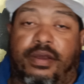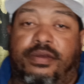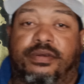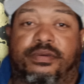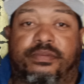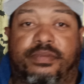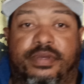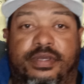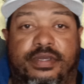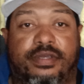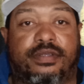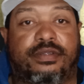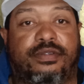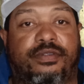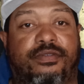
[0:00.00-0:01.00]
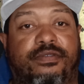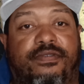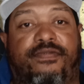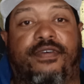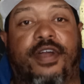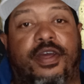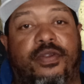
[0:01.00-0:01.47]
welcome to the
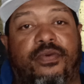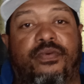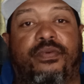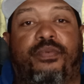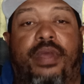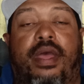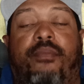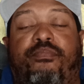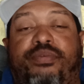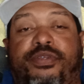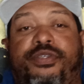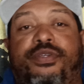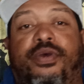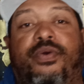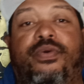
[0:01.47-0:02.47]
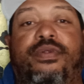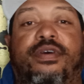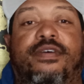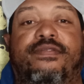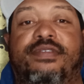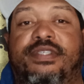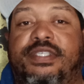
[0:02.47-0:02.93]
final episode
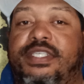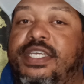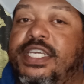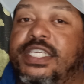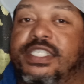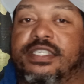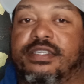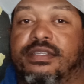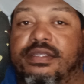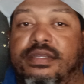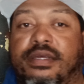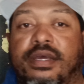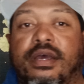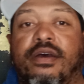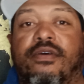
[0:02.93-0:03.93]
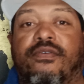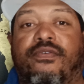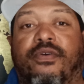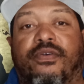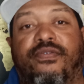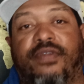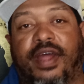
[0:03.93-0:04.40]
of the season
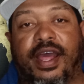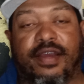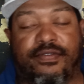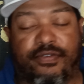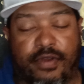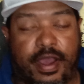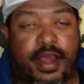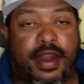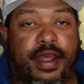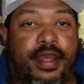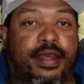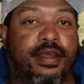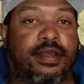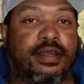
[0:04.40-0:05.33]
for Flag Friday.